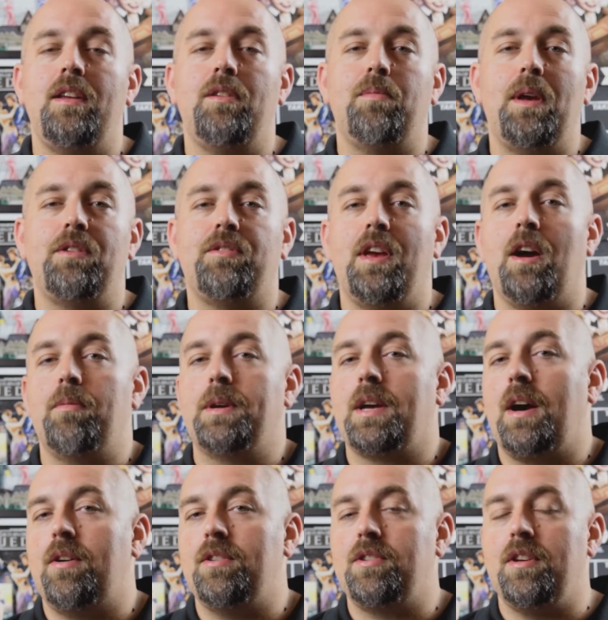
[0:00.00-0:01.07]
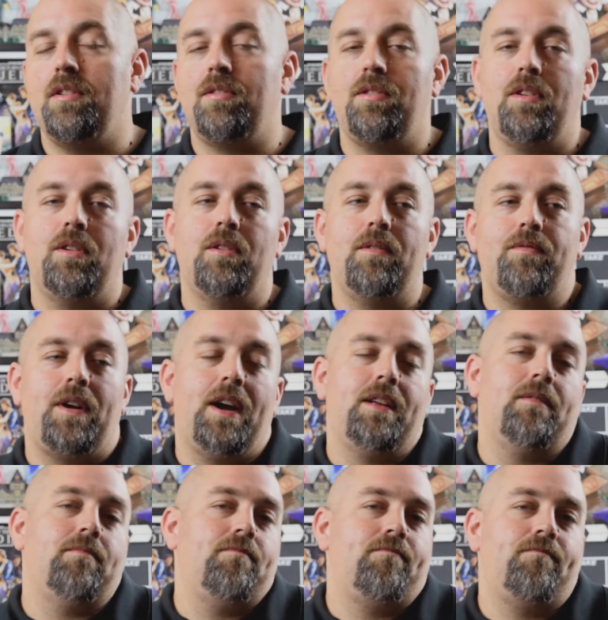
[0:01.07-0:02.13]
he's basically helping college kids, you know,
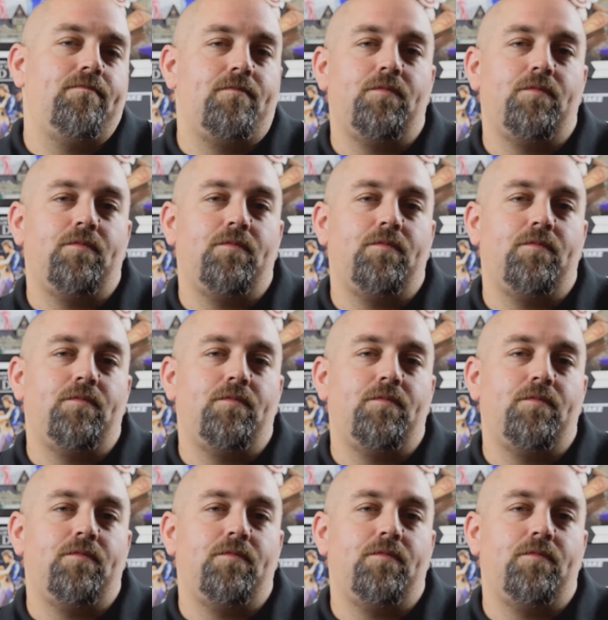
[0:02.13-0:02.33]
find